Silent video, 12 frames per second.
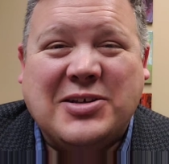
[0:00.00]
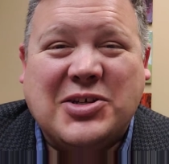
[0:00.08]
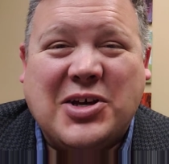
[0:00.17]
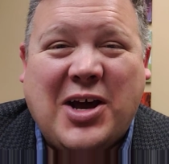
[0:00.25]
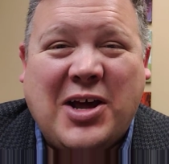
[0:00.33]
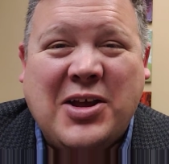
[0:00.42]
is a
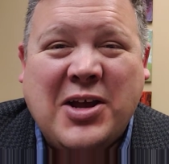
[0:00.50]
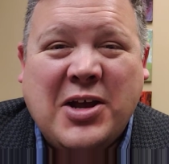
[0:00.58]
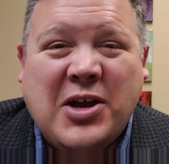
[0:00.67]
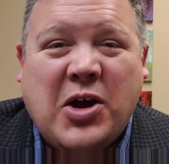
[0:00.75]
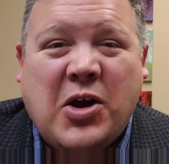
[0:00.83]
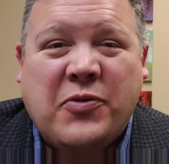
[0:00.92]
God
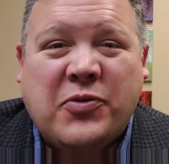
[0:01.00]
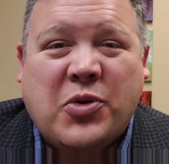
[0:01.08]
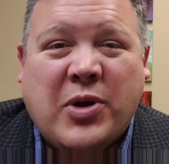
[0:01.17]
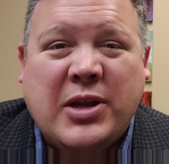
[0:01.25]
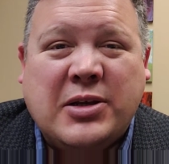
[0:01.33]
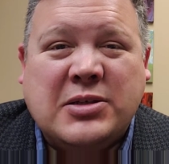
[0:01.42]
of
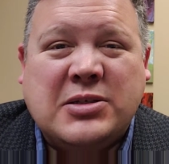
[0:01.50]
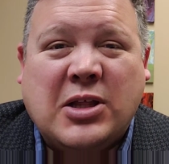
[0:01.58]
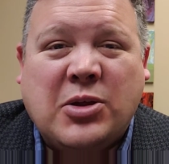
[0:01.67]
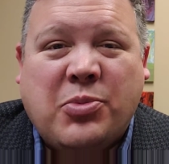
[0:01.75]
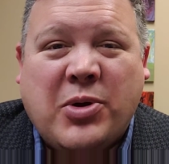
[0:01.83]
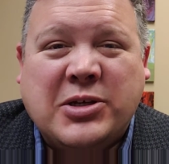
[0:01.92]
great
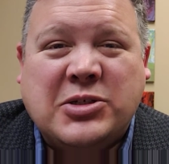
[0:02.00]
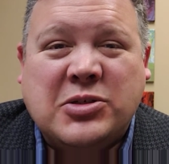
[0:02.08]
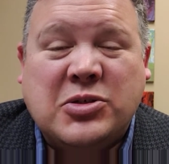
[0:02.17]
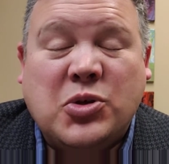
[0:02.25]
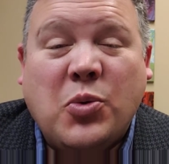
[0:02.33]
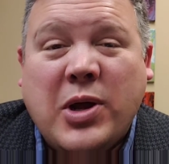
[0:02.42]
celebration.
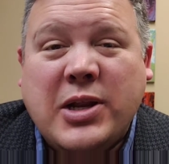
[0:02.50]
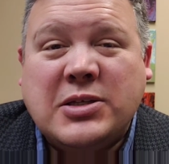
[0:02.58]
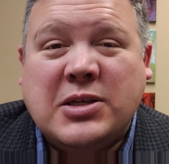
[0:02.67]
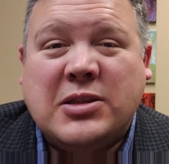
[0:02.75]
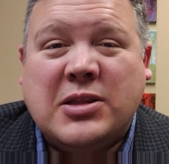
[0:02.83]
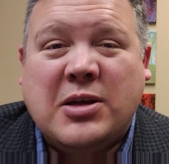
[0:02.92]
So what is
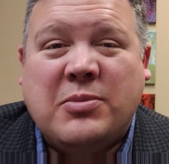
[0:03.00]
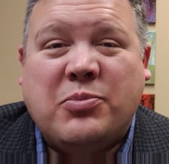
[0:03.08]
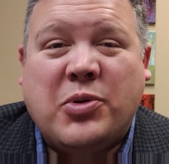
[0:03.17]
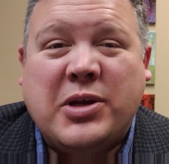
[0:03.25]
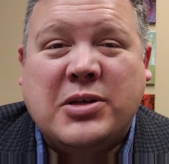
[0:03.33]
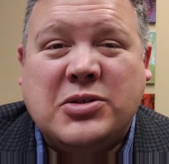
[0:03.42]
it that
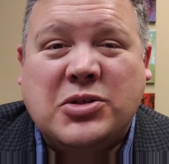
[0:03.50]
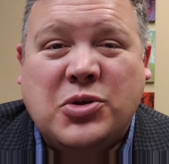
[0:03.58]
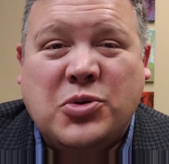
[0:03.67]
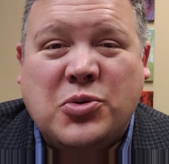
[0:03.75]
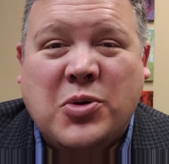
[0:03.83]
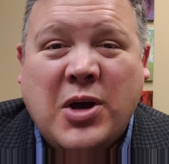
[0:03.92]
brings
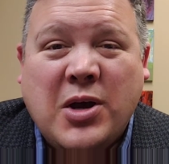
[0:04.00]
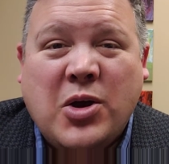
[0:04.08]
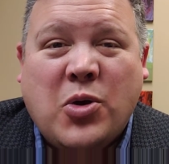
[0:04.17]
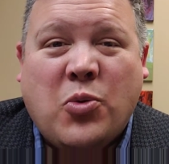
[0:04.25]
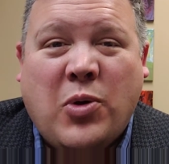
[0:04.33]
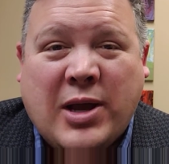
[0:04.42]
you
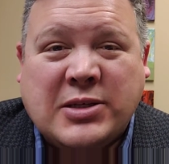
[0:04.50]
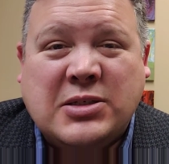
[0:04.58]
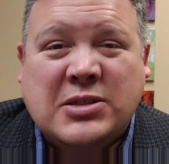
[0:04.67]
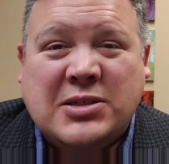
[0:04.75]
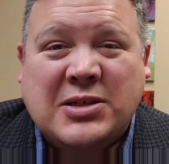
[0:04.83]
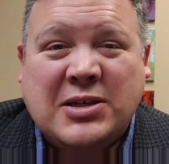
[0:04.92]

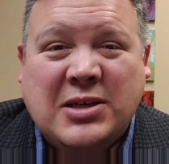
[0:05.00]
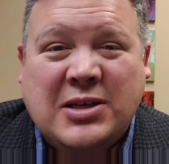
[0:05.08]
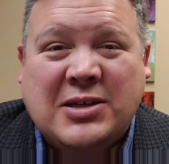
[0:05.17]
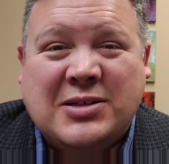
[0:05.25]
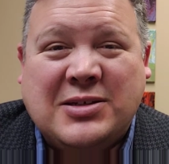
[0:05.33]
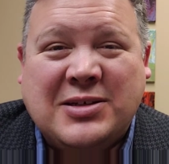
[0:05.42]
rest
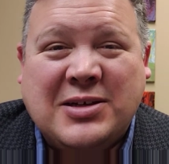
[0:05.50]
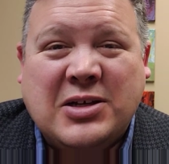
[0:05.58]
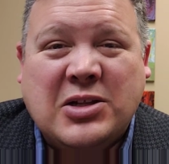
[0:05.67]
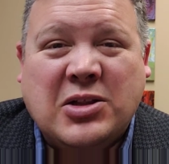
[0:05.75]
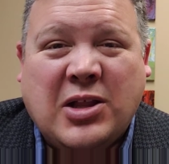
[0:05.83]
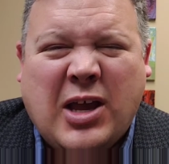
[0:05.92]
in
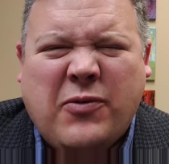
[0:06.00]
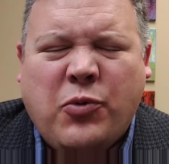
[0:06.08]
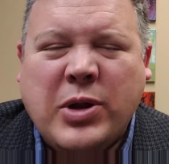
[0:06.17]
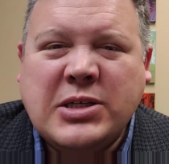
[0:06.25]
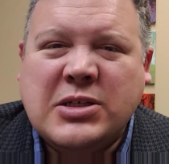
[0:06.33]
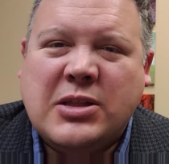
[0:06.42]
life?
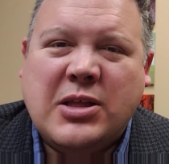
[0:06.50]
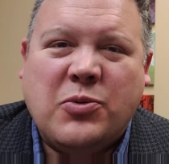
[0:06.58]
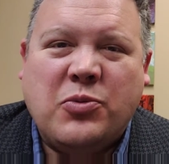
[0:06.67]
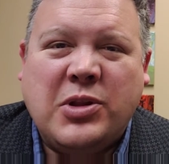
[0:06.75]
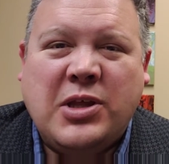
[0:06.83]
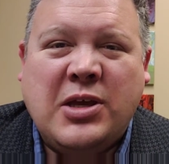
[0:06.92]
What is it that
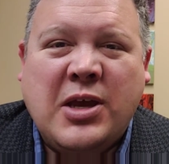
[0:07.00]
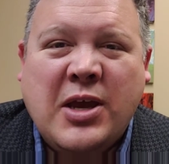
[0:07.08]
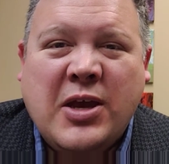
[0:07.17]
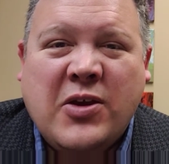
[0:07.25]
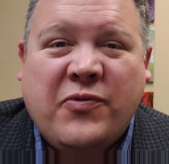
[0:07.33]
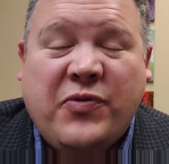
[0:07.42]
really
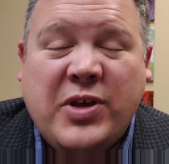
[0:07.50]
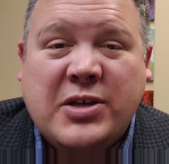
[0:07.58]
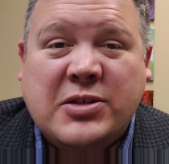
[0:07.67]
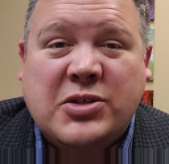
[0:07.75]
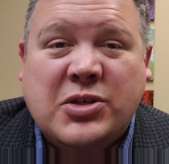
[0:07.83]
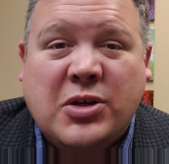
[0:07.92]

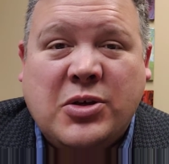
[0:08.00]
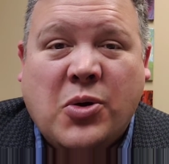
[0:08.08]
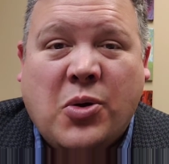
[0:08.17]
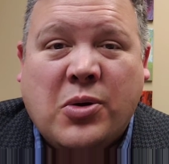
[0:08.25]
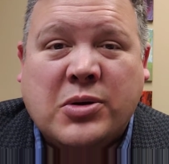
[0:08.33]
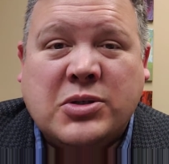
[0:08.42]
feeds
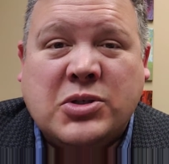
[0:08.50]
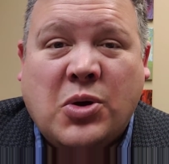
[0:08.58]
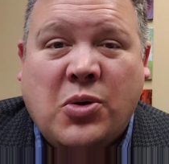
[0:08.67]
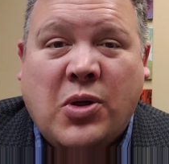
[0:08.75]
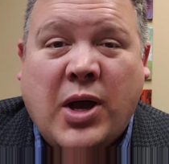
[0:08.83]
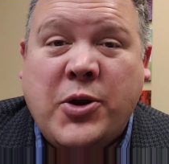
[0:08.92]
your
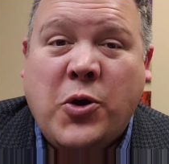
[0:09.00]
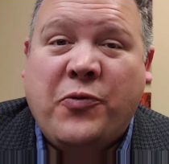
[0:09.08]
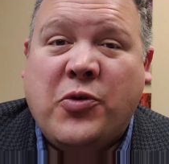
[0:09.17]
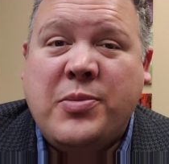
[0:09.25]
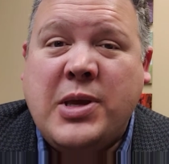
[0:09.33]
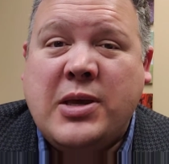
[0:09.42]
soul? I know
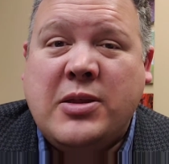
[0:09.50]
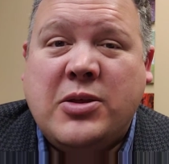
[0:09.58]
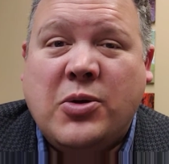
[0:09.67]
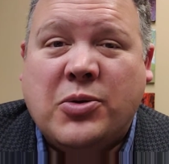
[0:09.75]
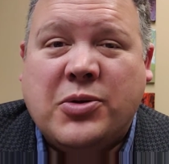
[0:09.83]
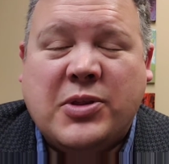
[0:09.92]
for me, the
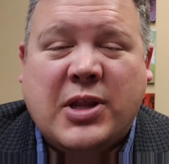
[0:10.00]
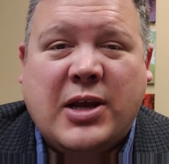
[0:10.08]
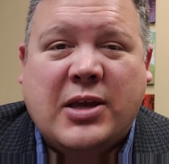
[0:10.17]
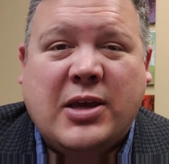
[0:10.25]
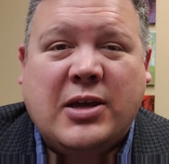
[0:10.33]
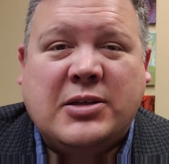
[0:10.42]
older that I
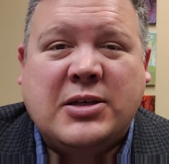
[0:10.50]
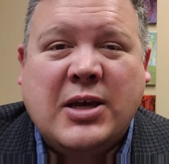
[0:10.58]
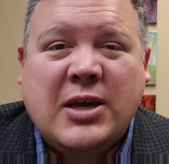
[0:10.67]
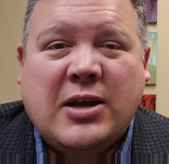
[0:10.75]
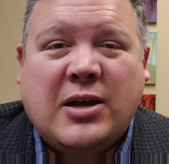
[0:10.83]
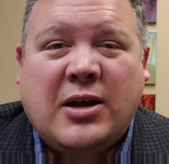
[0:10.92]
get,
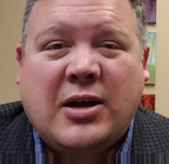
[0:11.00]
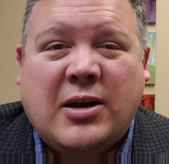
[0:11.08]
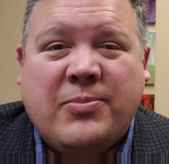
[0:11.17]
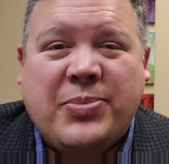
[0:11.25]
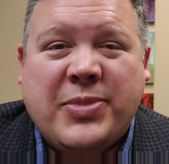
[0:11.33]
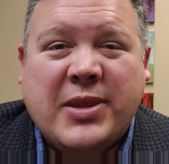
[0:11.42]

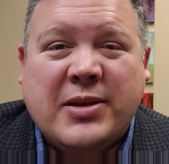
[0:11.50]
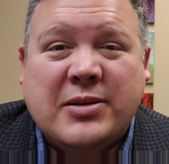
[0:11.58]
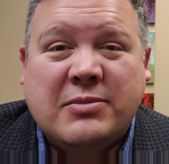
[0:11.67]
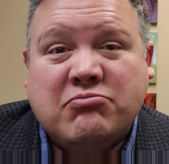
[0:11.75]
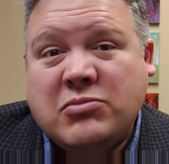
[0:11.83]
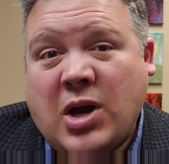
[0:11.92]

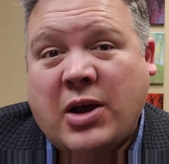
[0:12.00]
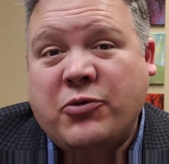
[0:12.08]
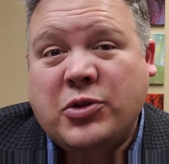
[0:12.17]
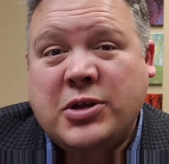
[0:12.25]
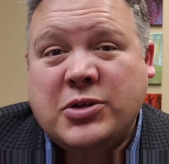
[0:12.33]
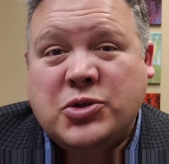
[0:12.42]
I've
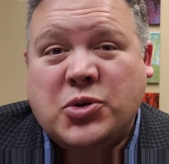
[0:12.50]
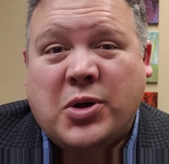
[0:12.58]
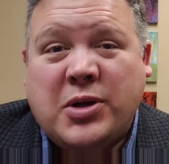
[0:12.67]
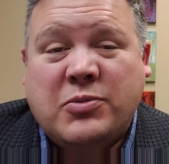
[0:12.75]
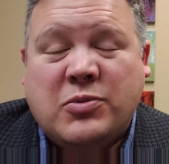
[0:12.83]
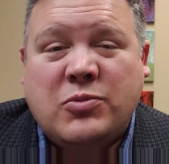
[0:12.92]
really
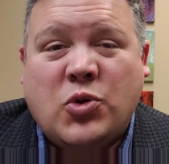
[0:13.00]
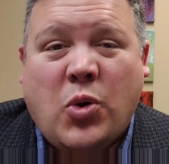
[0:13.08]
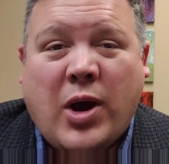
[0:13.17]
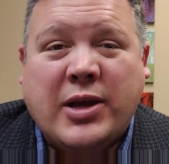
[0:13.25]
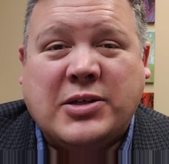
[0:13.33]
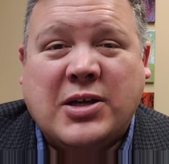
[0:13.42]
enjoyed
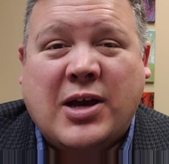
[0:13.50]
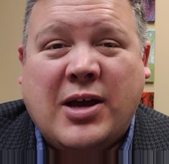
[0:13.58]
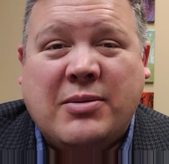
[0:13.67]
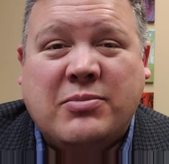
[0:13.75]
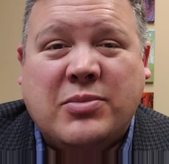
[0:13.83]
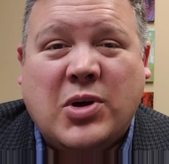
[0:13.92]
quiet
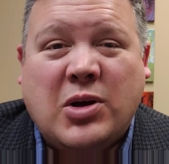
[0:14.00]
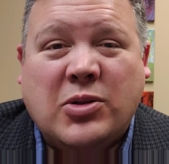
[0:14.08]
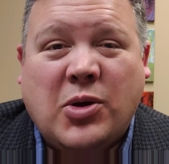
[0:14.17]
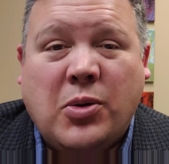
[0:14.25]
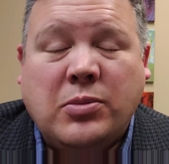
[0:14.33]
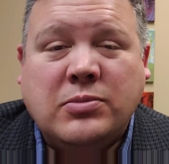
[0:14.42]
time
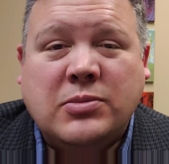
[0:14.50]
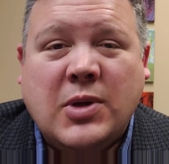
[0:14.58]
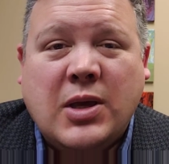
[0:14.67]
alone.